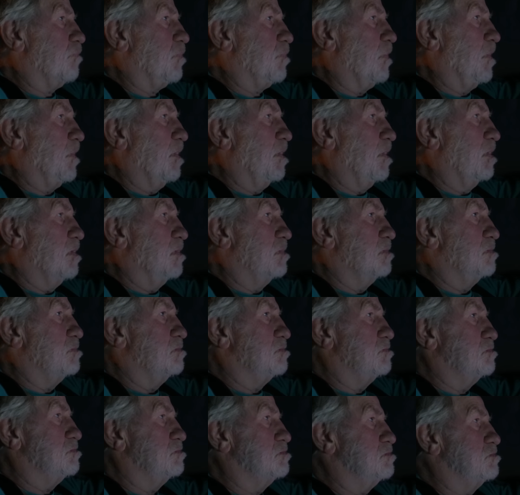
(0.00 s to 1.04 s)
them to kind of
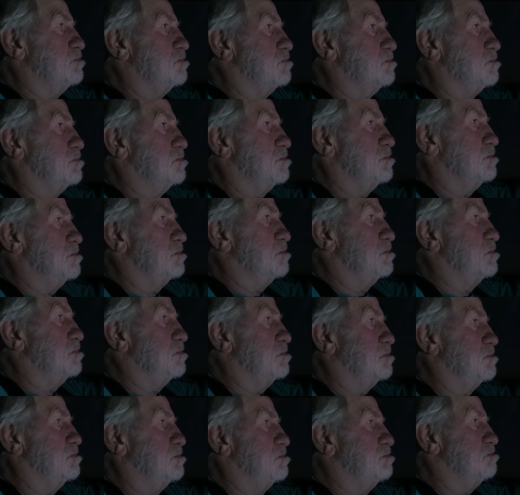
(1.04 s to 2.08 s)
act like they're ready to go,
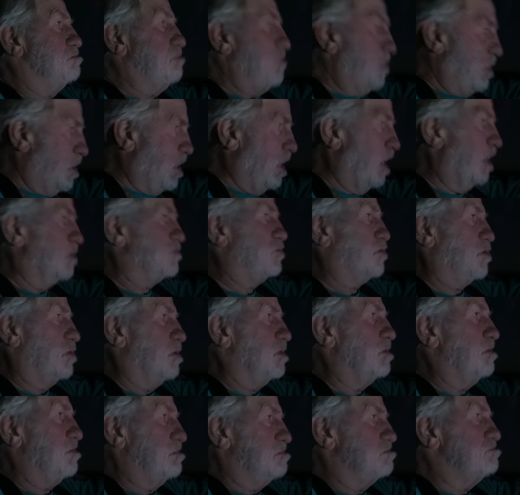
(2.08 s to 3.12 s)
or do you yes, at
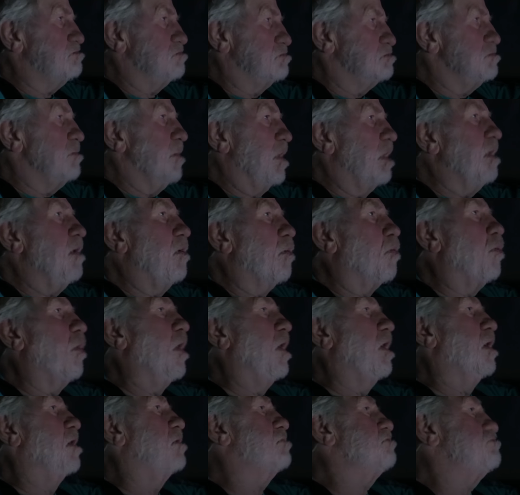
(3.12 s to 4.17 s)
like a certain age you
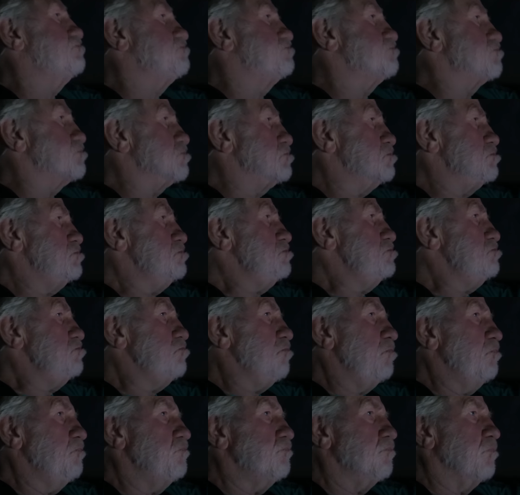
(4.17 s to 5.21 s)
try well,
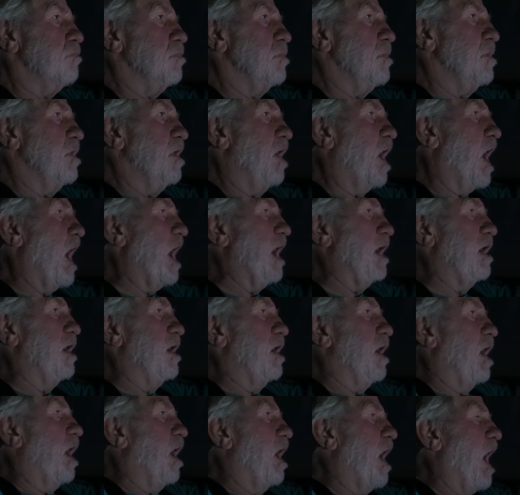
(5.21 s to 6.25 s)
them? I,
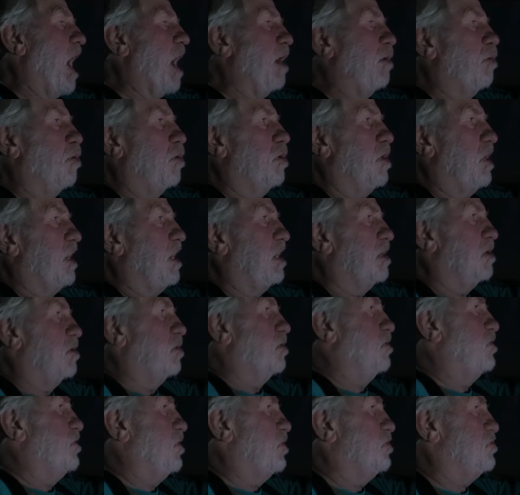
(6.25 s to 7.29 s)
I will
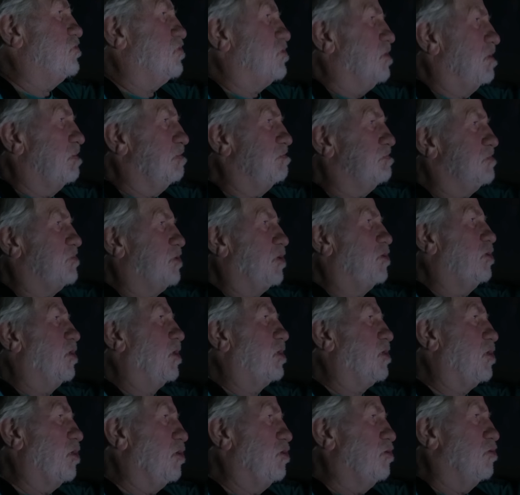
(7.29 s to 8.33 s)
introduce them to a
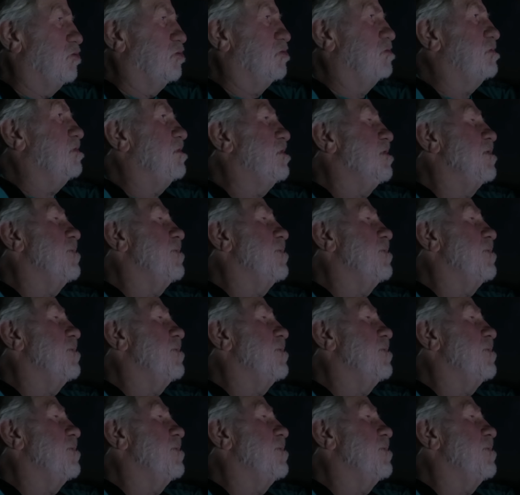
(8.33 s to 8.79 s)
coon